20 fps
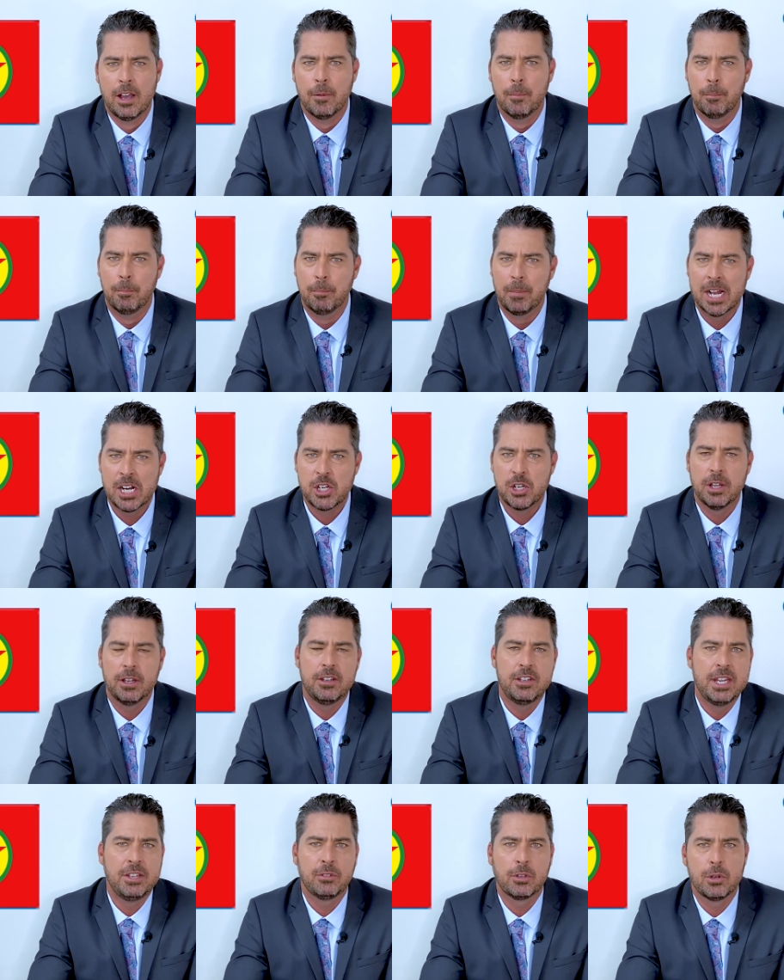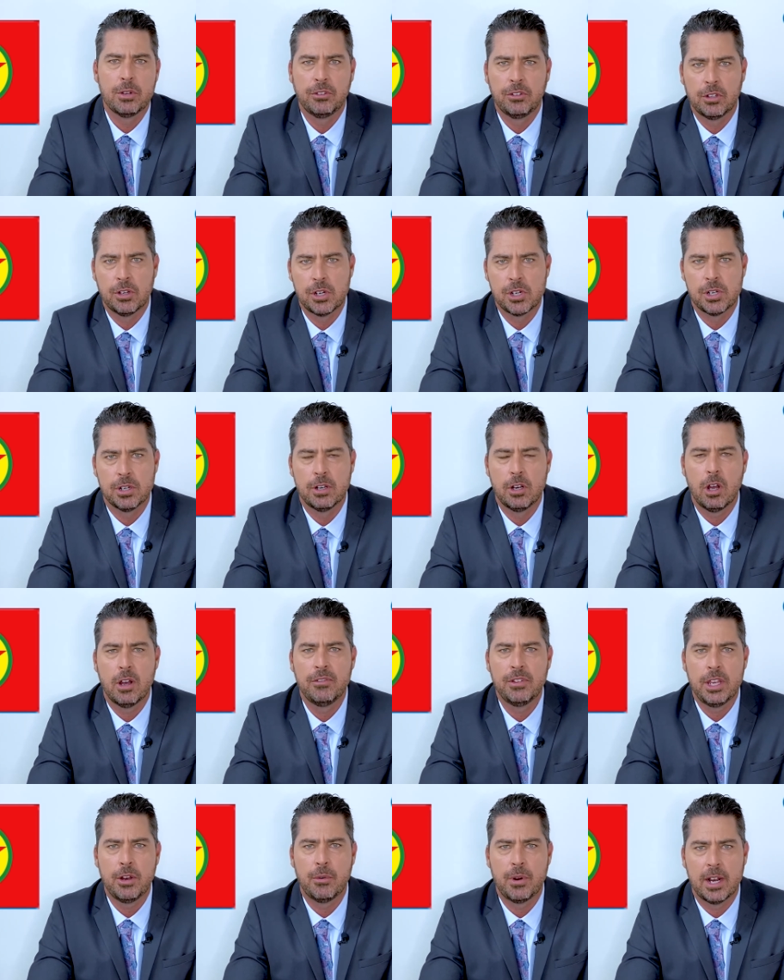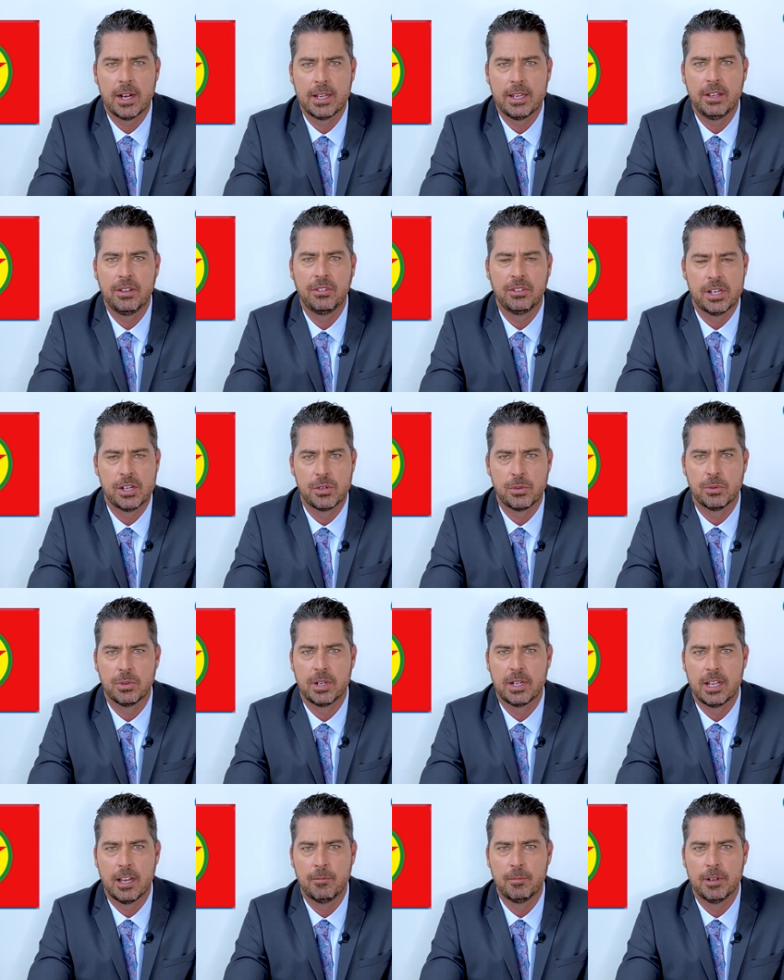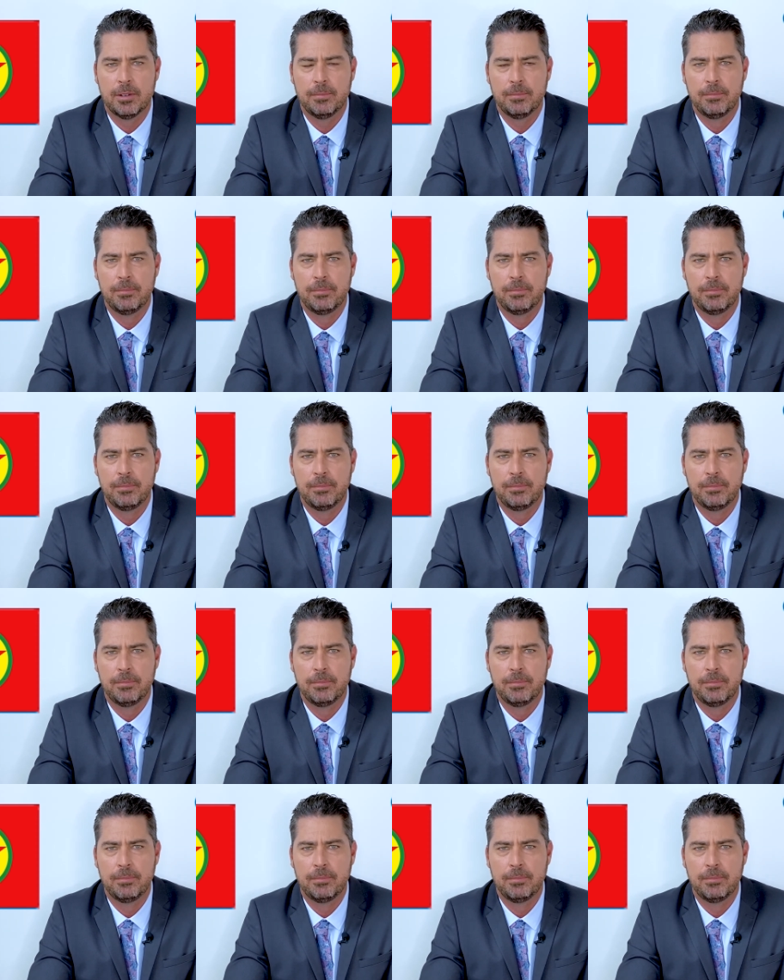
much to the disconcertion of the Iraqi central government.